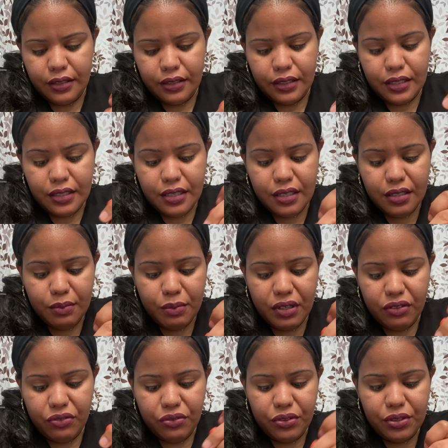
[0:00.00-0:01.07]
This is my
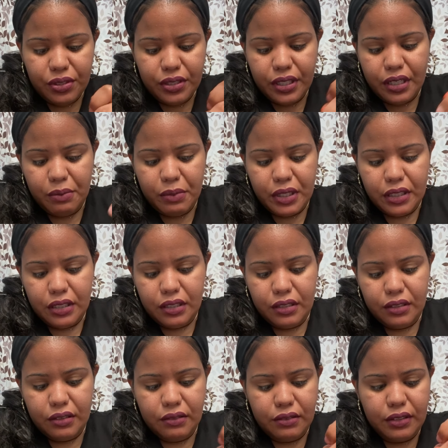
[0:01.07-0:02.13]
first time
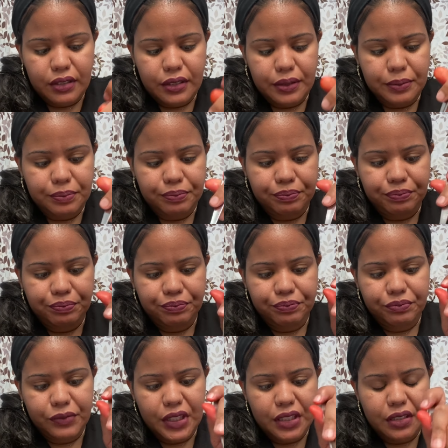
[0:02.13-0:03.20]
making
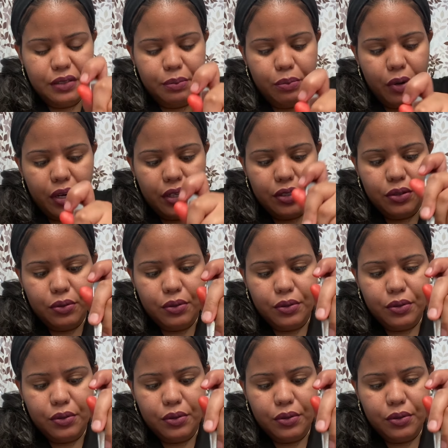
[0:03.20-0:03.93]
this body